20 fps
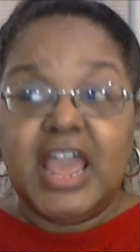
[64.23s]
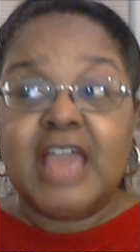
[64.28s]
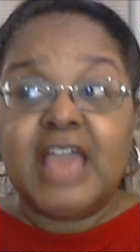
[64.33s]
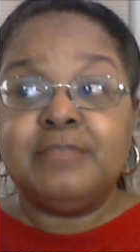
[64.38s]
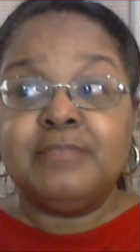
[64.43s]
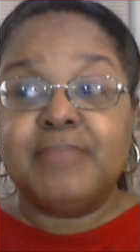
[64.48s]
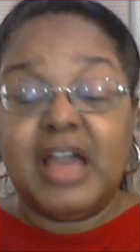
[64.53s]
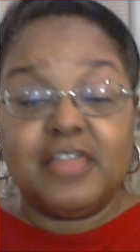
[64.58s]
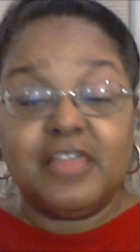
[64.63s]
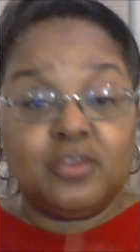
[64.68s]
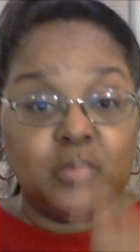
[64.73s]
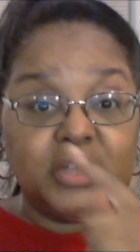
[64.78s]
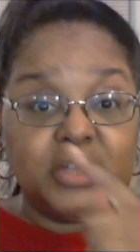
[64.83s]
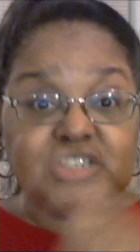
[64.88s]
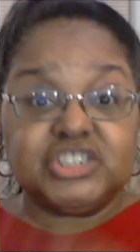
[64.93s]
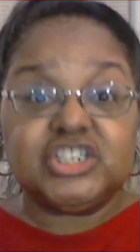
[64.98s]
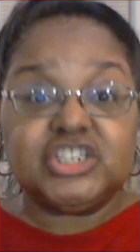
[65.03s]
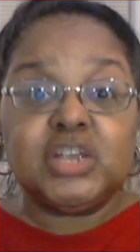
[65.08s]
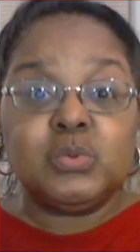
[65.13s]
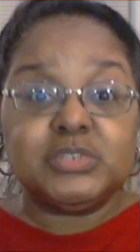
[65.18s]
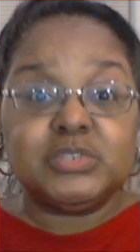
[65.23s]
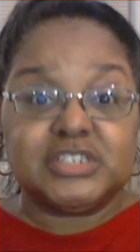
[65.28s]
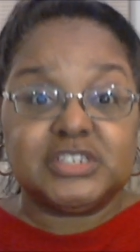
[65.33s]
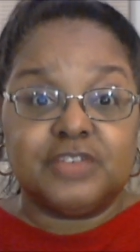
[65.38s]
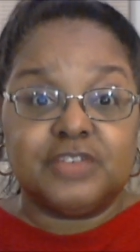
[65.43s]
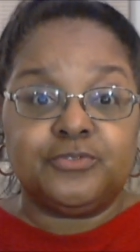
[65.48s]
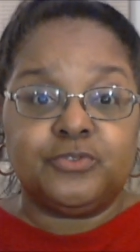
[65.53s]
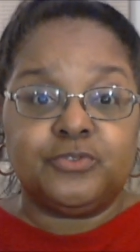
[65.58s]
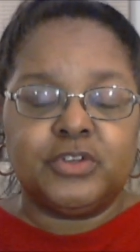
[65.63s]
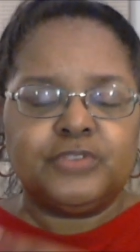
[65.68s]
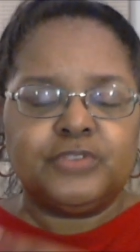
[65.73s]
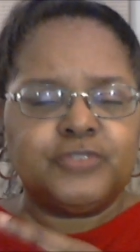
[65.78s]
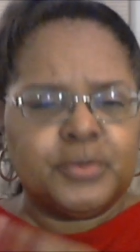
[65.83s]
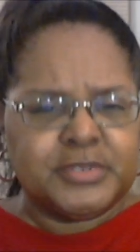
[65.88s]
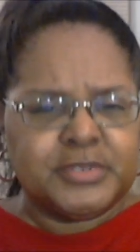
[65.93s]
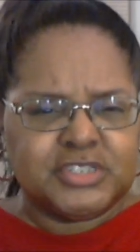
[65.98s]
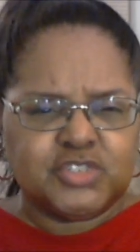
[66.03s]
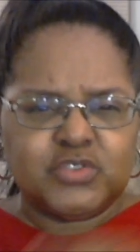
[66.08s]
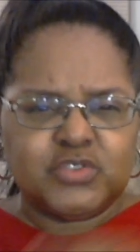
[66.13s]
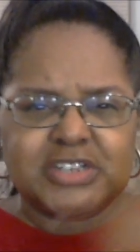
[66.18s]
and by the way, she was suffering
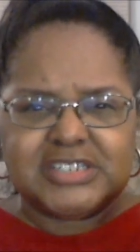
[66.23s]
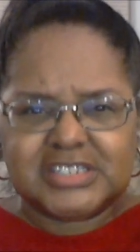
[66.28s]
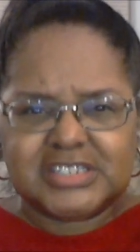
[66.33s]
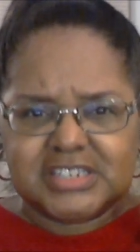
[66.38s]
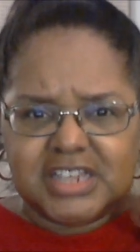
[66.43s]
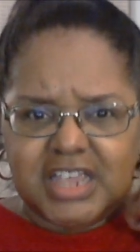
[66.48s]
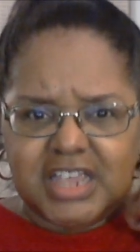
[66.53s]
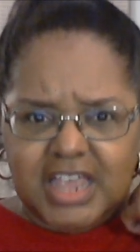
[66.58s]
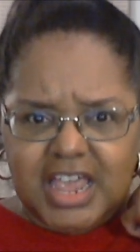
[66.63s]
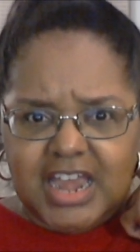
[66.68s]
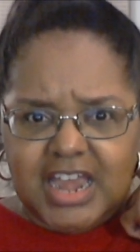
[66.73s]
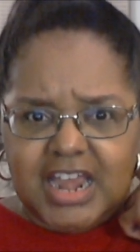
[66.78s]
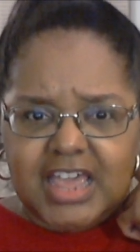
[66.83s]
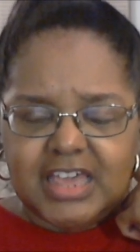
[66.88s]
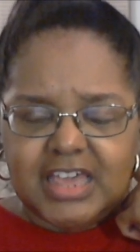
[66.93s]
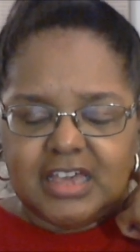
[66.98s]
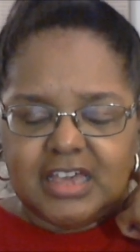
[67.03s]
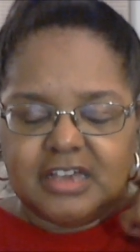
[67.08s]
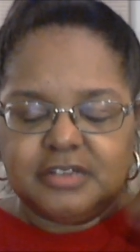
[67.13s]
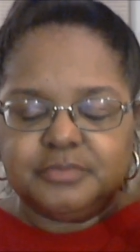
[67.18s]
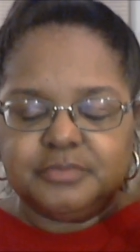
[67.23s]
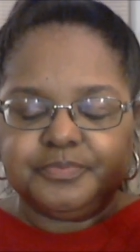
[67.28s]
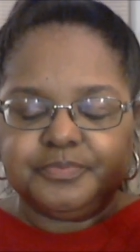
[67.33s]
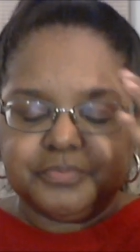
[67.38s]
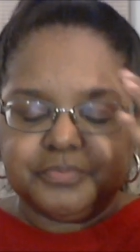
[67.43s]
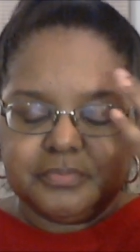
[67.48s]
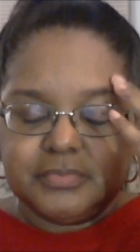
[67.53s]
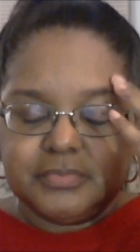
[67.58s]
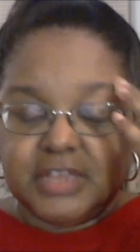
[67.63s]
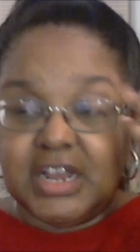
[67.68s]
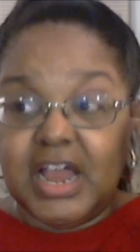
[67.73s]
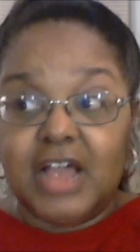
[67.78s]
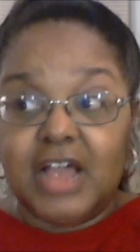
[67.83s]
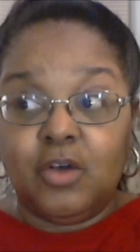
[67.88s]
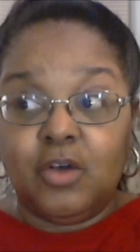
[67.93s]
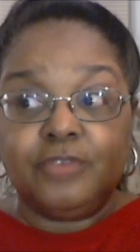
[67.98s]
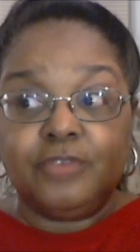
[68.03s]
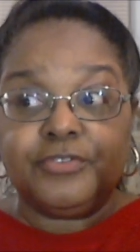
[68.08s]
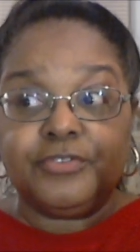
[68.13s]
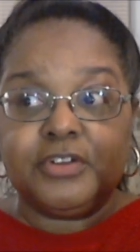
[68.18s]
from a stress headache. And I
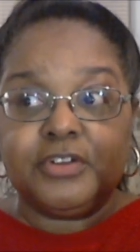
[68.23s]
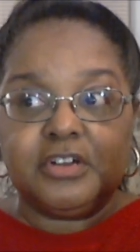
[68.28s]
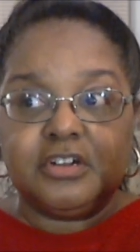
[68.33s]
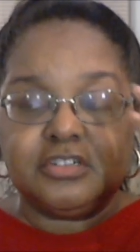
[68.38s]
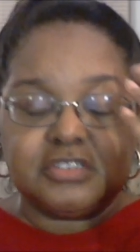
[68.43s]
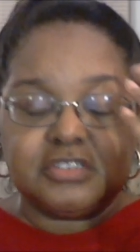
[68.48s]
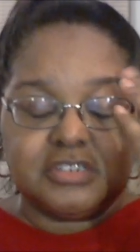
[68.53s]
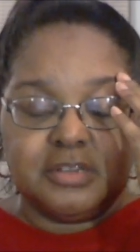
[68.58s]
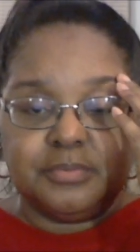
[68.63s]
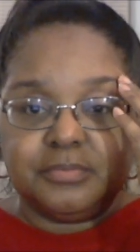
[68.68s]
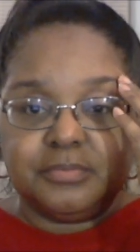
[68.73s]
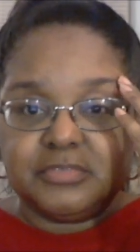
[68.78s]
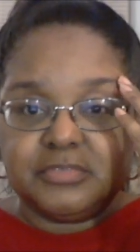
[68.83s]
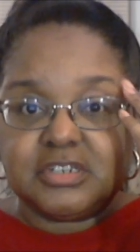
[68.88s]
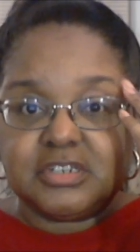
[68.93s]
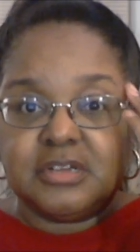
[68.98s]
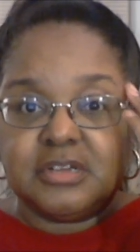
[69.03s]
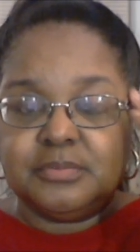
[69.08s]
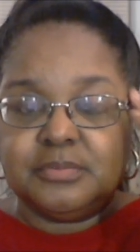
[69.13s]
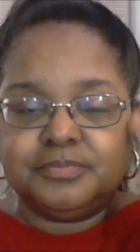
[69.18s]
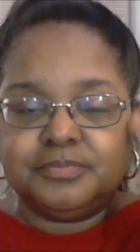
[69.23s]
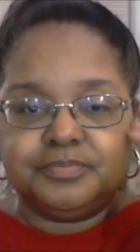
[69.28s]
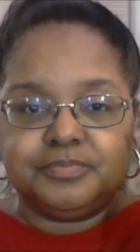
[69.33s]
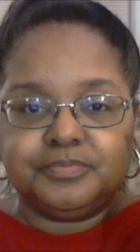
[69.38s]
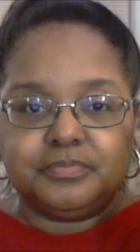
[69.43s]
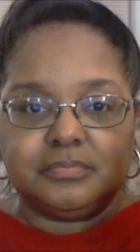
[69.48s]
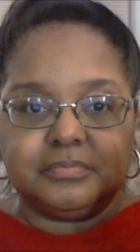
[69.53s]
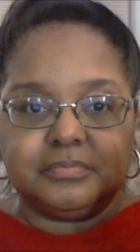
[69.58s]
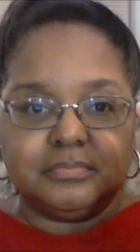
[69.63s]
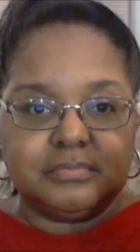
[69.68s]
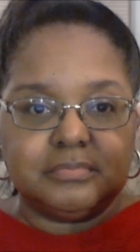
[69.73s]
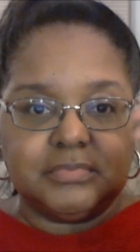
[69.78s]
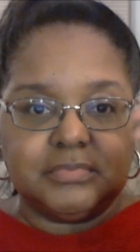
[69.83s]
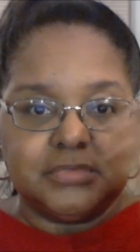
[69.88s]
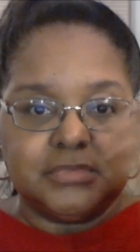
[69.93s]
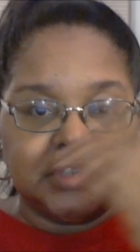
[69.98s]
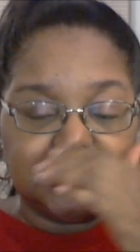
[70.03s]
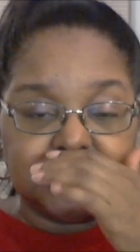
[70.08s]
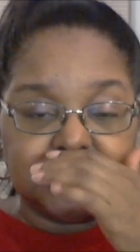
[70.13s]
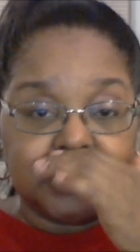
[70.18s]
offered her some some
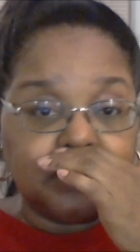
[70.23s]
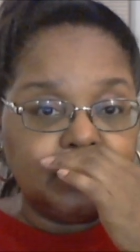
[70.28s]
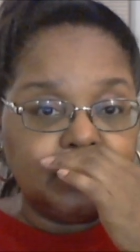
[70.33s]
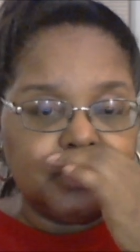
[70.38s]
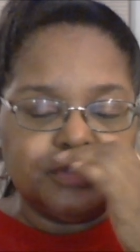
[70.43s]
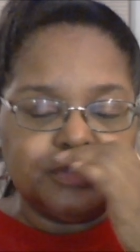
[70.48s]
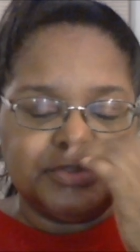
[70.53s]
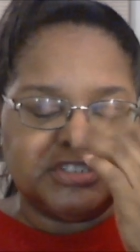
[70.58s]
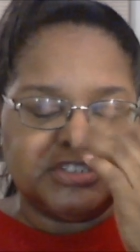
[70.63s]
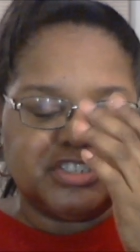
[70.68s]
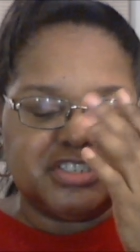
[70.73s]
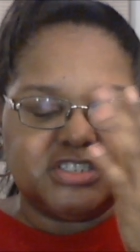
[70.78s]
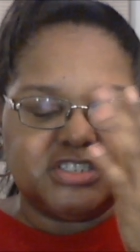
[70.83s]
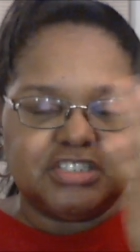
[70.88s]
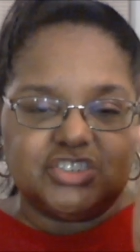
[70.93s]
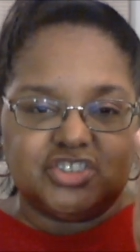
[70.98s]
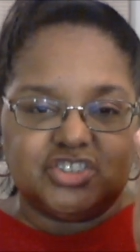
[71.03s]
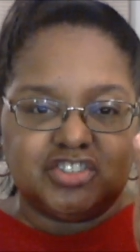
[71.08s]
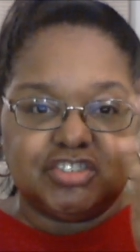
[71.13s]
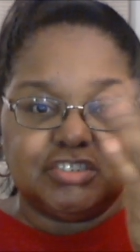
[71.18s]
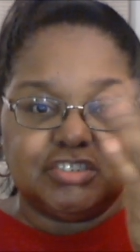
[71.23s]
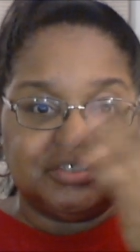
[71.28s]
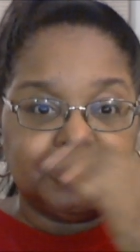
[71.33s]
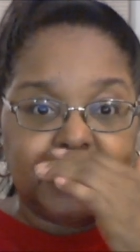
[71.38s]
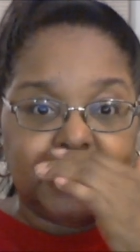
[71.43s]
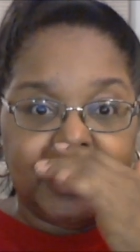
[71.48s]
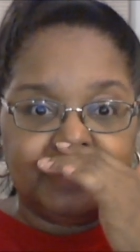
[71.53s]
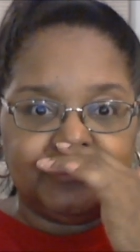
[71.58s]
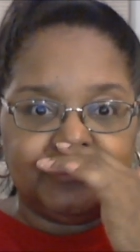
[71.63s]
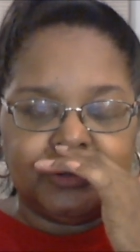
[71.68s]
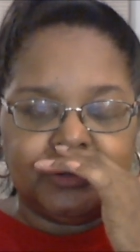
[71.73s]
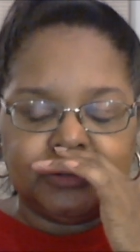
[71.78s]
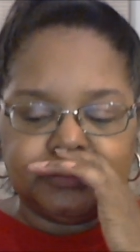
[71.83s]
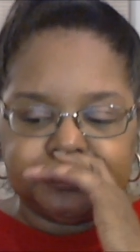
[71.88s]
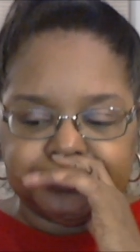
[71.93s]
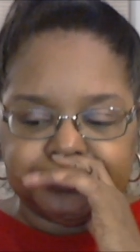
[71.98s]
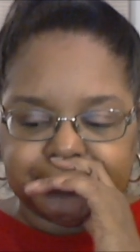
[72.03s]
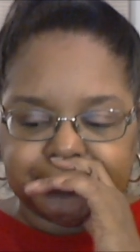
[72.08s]
Excedrin, but she said she took some Advil.